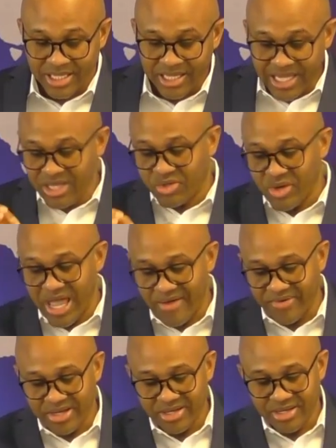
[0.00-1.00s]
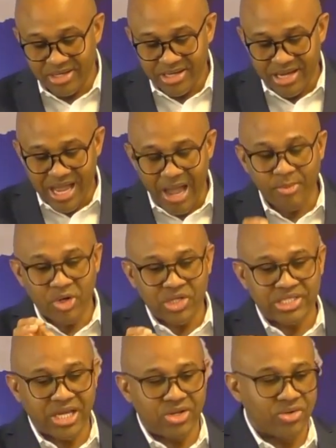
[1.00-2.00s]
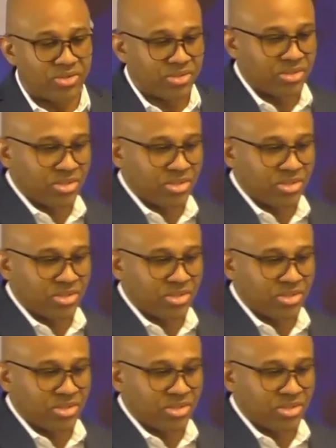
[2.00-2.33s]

into heaven. I'm going to tell you